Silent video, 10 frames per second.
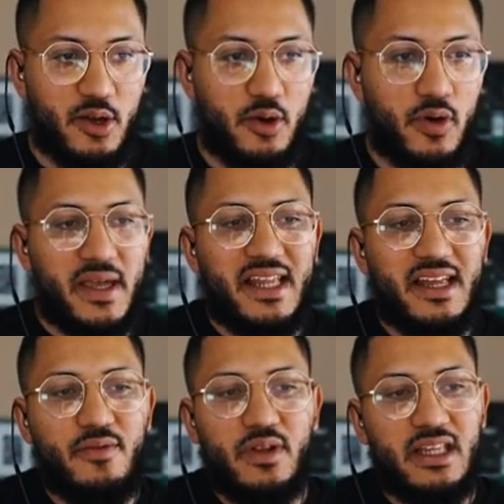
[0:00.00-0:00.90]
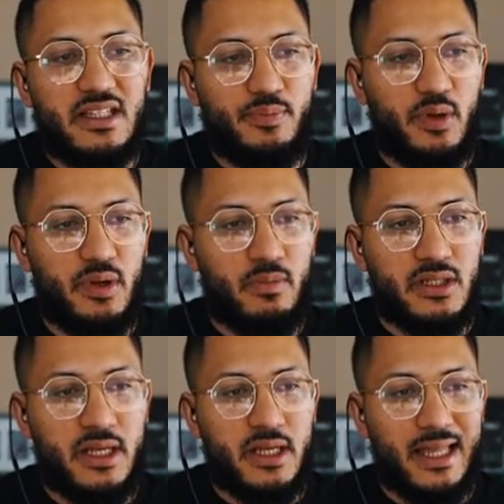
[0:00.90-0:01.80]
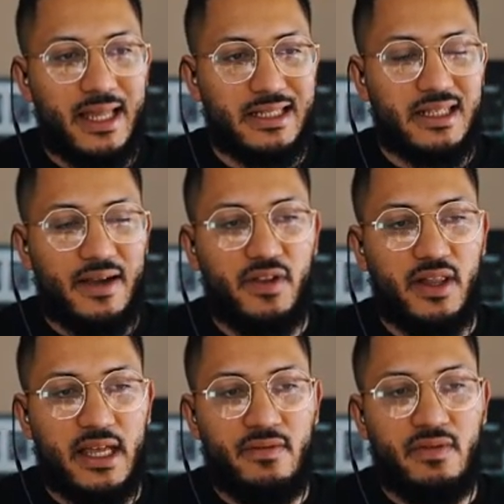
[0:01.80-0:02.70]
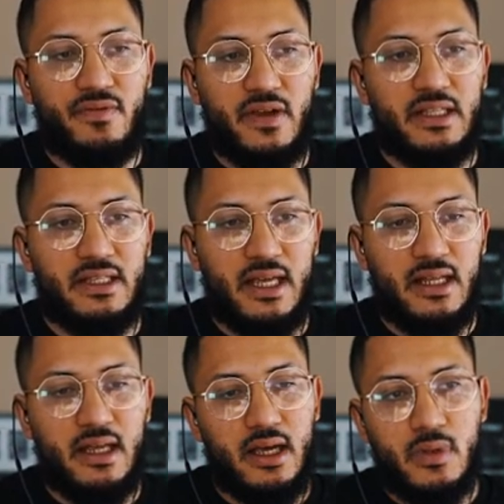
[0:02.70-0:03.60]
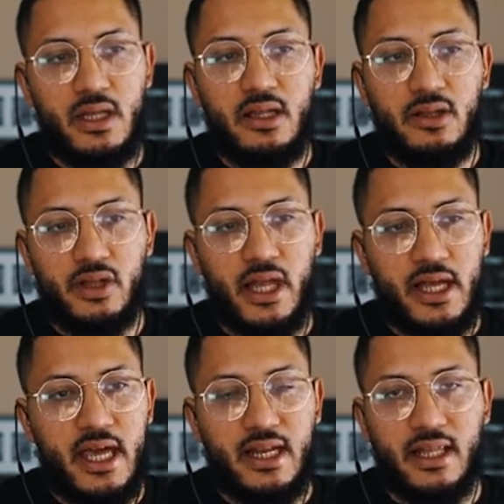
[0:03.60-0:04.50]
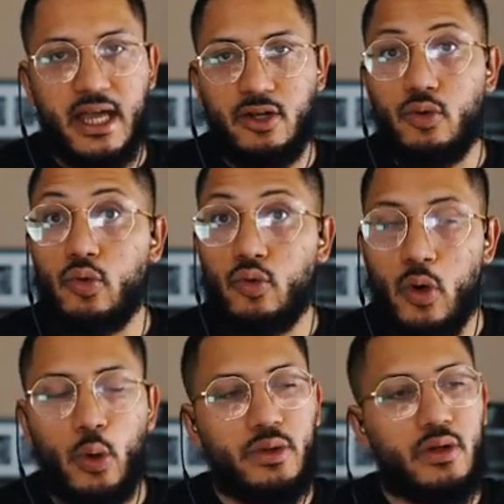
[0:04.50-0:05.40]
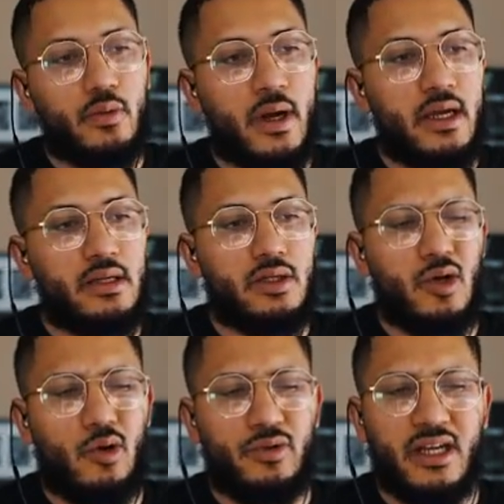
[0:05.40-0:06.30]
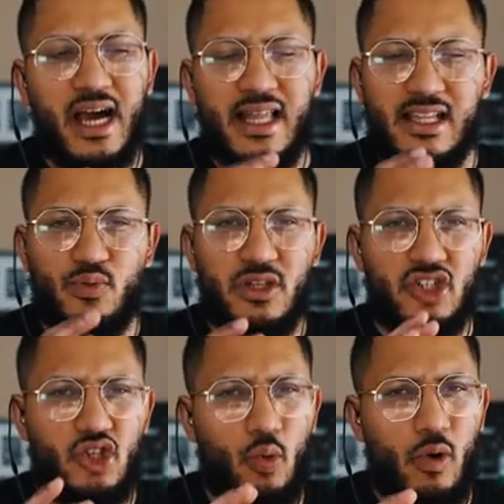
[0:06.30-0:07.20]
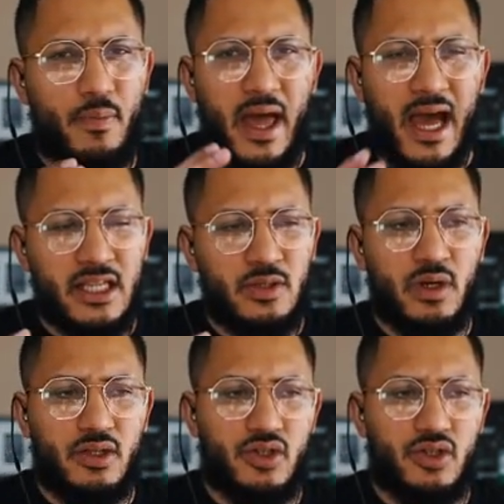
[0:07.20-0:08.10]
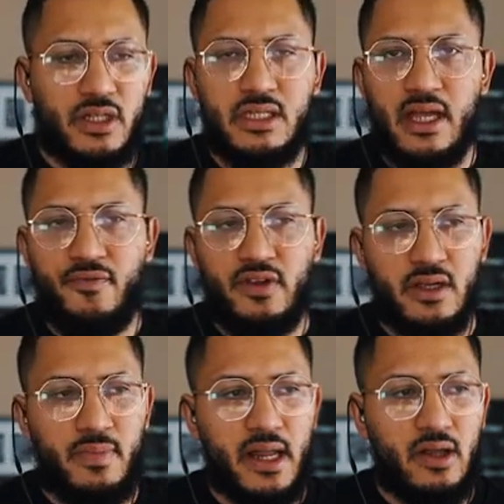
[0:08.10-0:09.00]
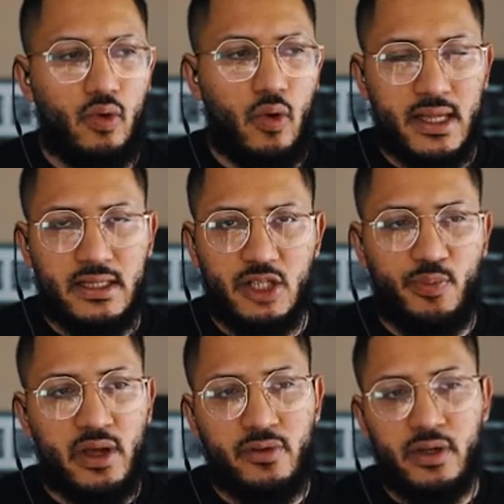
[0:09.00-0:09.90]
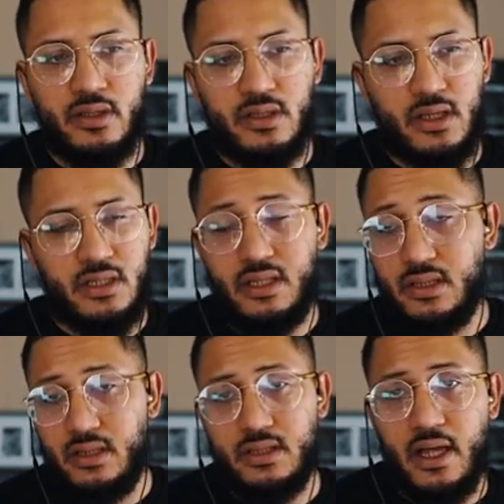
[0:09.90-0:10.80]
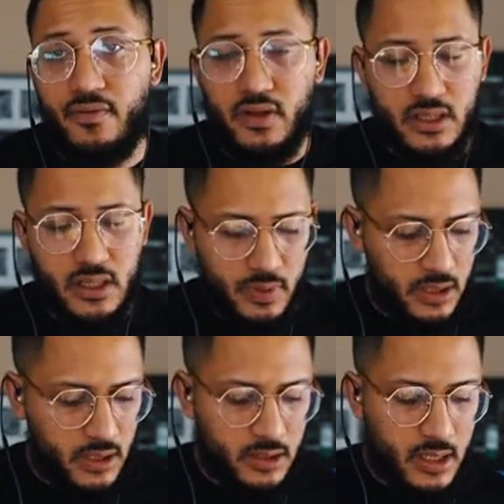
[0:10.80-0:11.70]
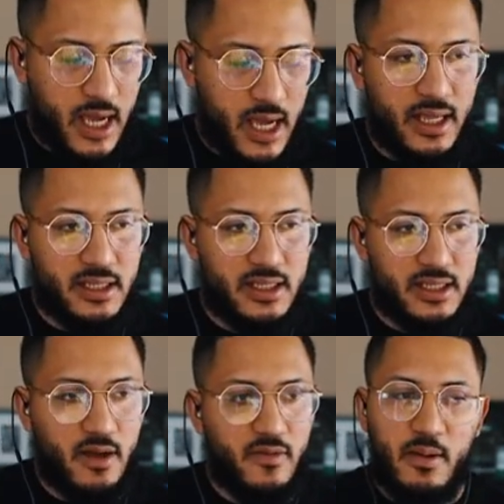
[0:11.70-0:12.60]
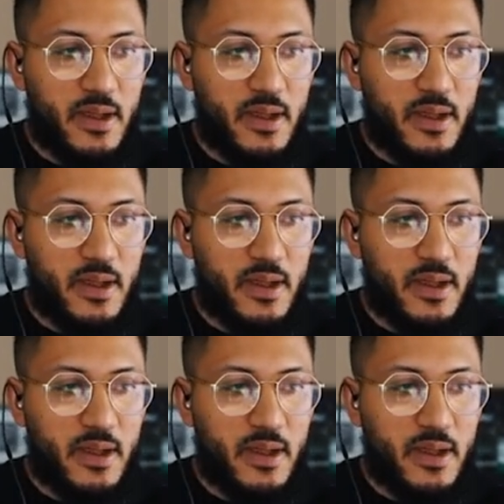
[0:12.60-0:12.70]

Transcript: So he didn't really need to put much guidelines because I feel like even if he did, it didn't look like he had a lot of new growth, right? So the guidelines wouldn't show up as much. This is definitely somebody who has experience because he, he's definitely skipping the, the guidelines and stuff.